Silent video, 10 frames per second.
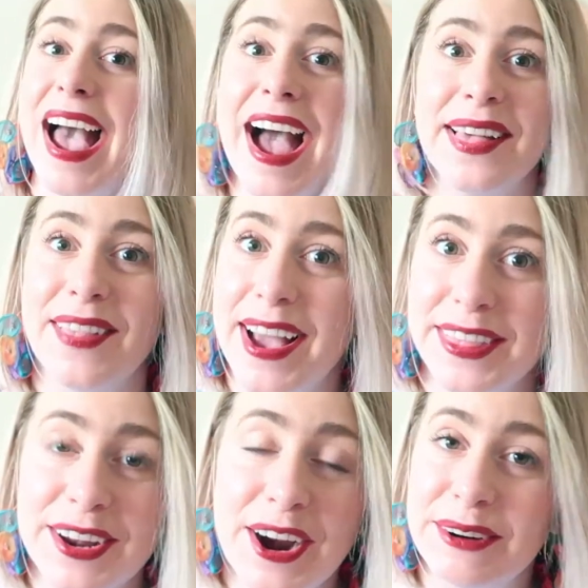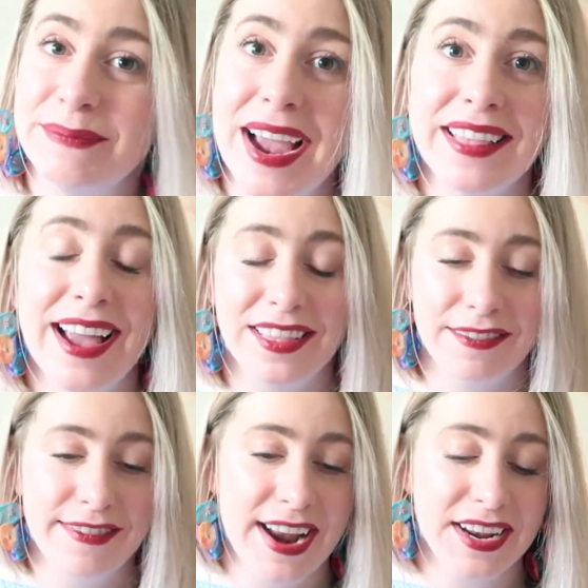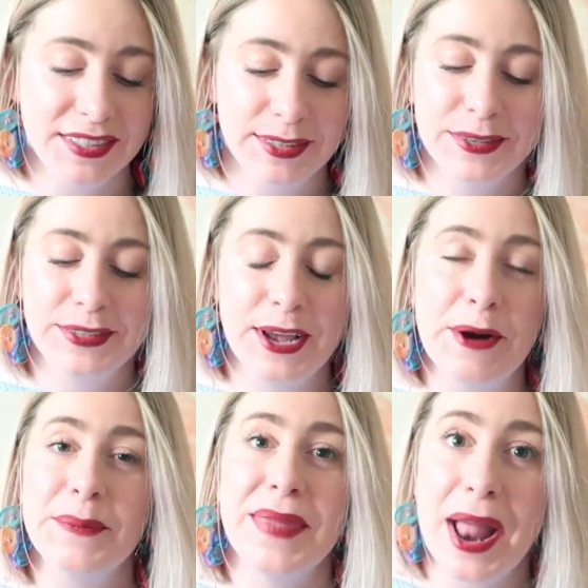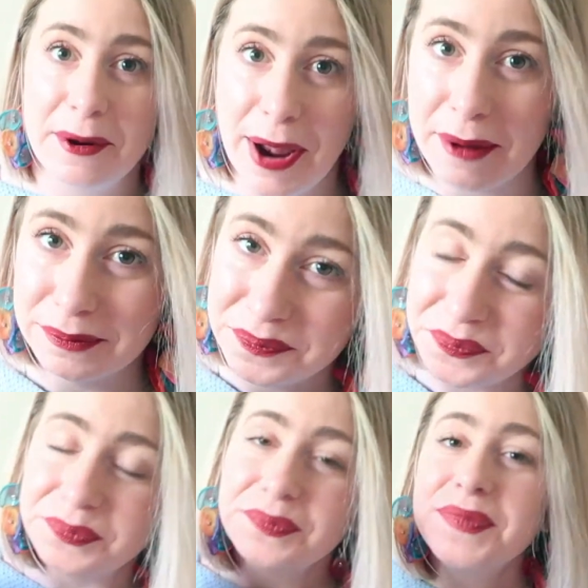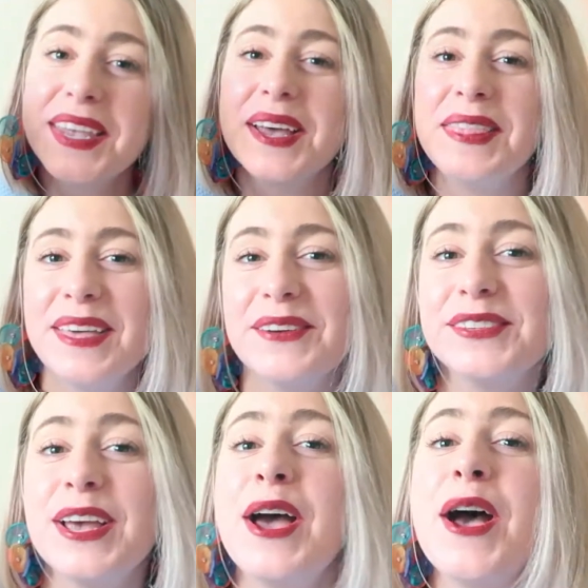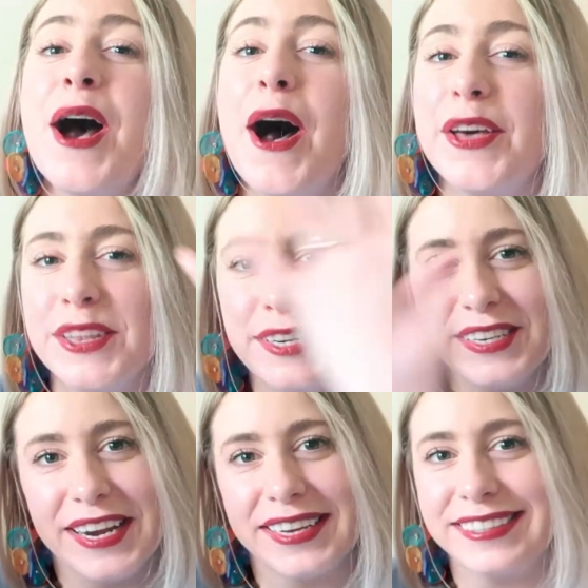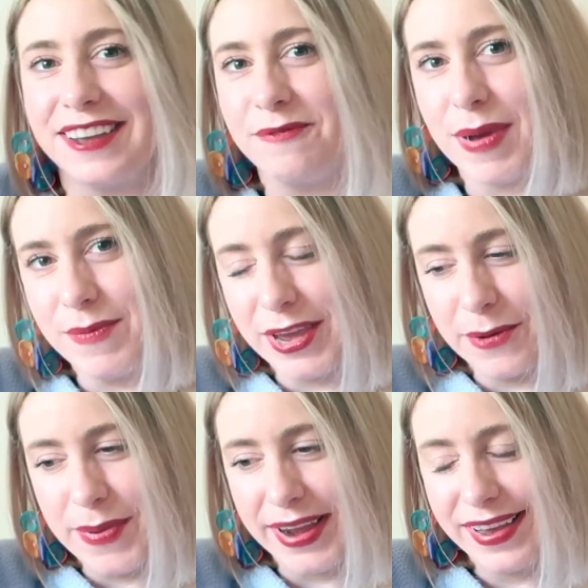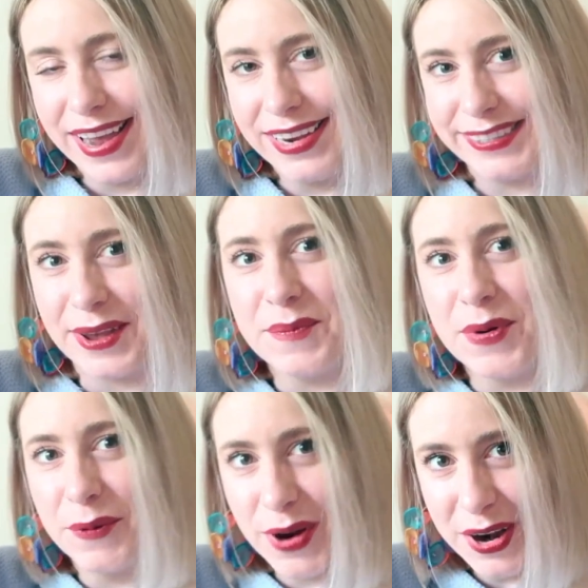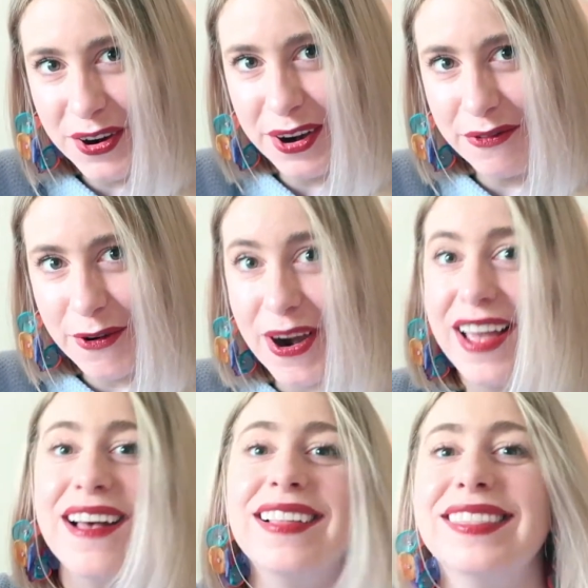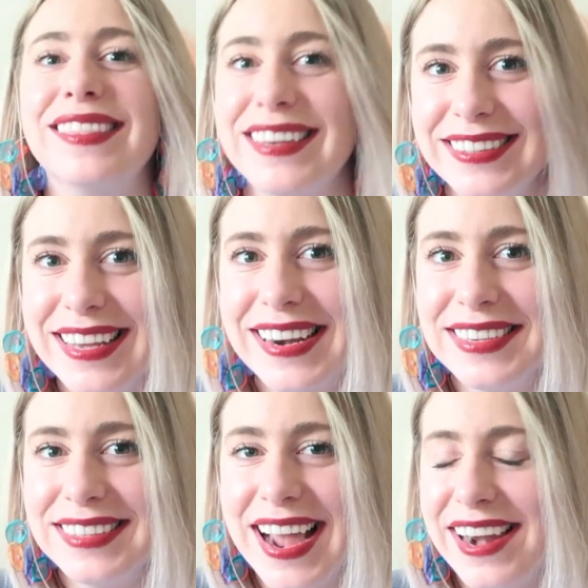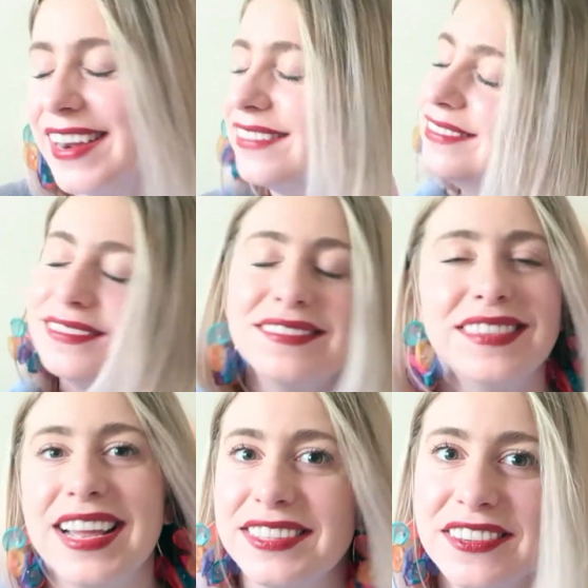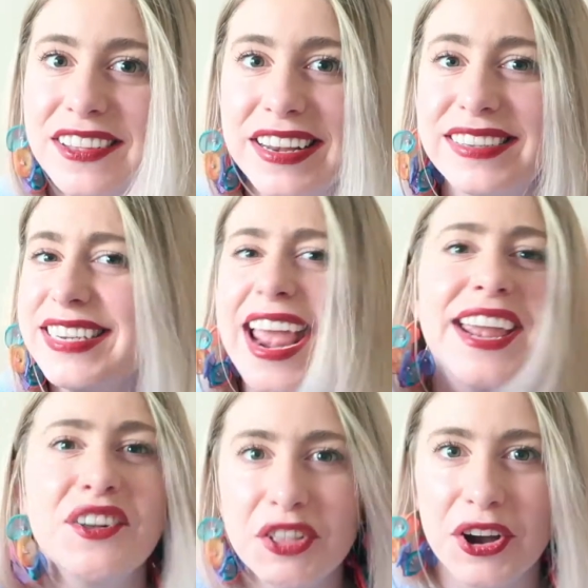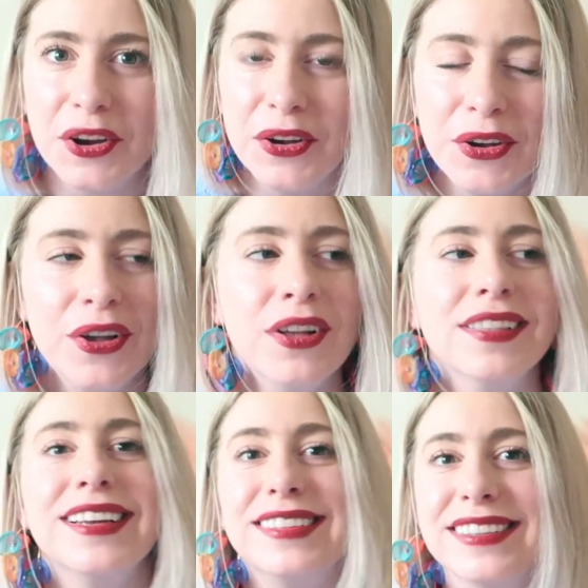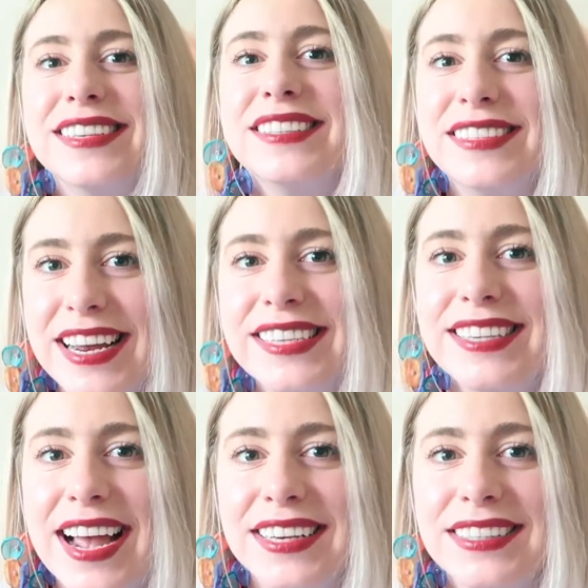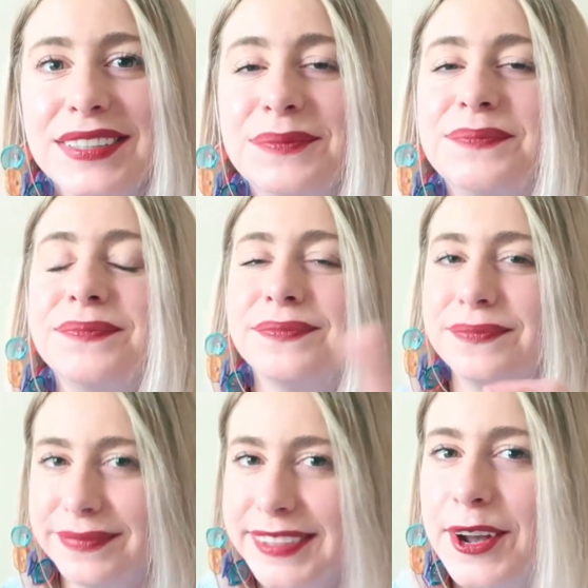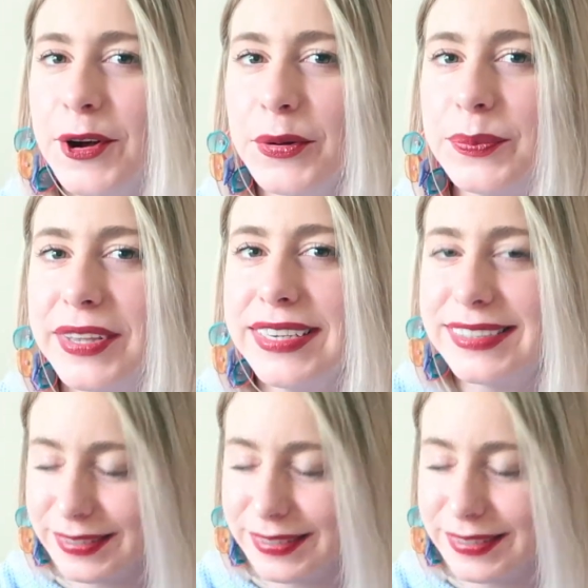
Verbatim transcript: I lack the art. I lack the finesse. So anyway, those are the details of my makeup bag, guys. But what you're here for. Let's get inside it. Let's like take a look. Let's let's dissect. Hold please.